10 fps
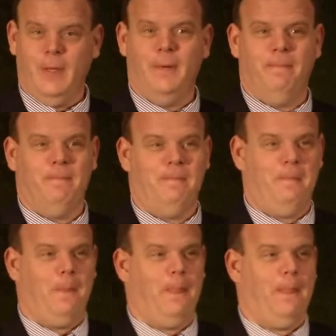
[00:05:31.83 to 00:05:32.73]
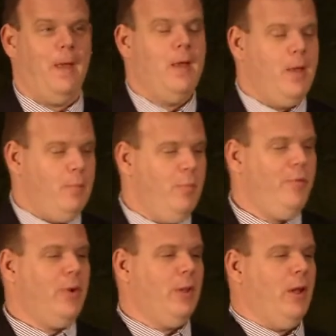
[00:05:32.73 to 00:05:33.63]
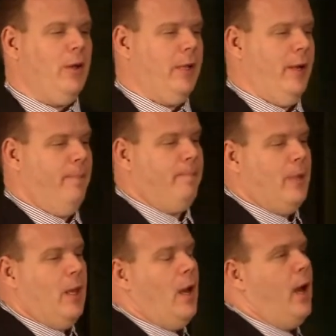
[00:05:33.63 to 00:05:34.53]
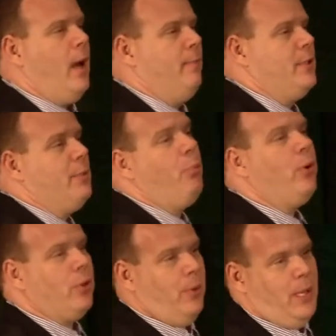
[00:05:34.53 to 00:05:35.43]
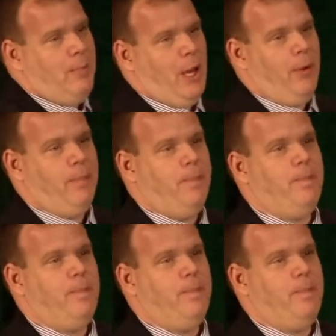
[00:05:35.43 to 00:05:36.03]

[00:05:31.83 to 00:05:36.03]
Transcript: Good. Moving along here, um, support through email.